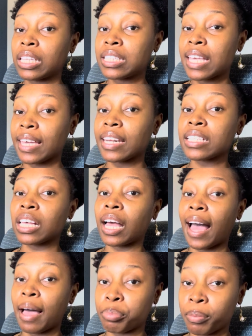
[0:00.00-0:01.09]
Take it as a
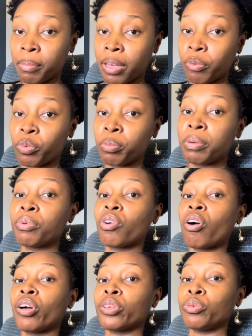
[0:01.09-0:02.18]
compliment. When people
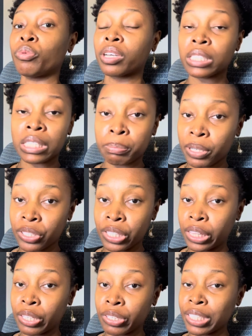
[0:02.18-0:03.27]
call you a conspiracy
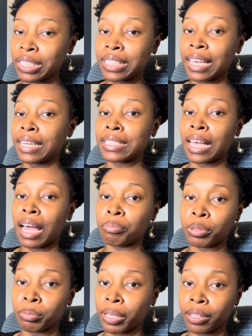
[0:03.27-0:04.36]
theorist, just take it as a
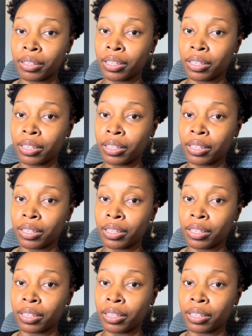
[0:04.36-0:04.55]
compliment.